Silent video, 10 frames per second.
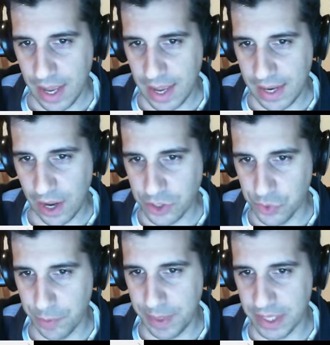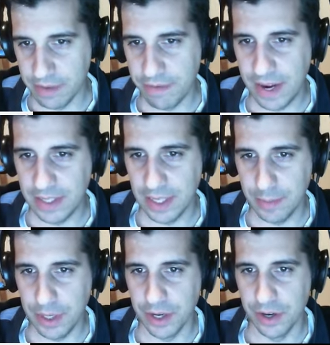and I also repeated the file name
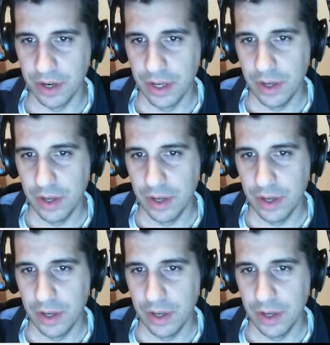here.